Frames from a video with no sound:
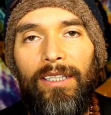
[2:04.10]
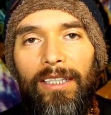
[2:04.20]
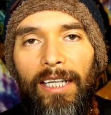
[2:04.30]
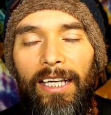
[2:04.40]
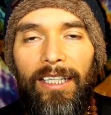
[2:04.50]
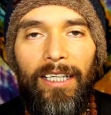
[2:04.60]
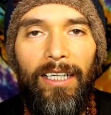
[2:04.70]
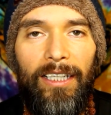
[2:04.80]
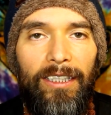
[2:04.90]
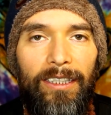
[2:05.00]
gain
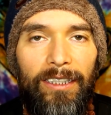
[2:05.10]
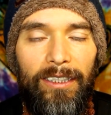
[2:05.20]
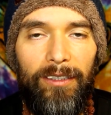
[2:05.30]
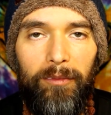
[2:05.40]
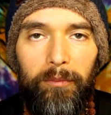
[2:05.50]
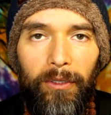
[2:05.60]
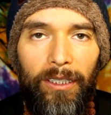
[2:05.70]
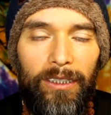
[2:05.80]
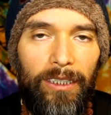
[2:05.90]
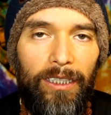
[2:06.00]
anything. And
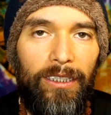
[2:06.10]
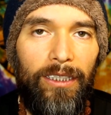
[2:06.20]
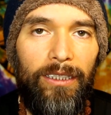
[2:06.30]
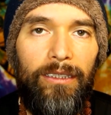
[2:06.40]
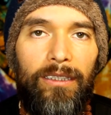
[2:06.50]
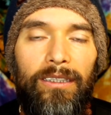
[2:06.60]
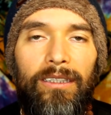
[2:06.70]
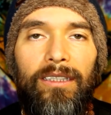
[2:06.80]
Buddha said this.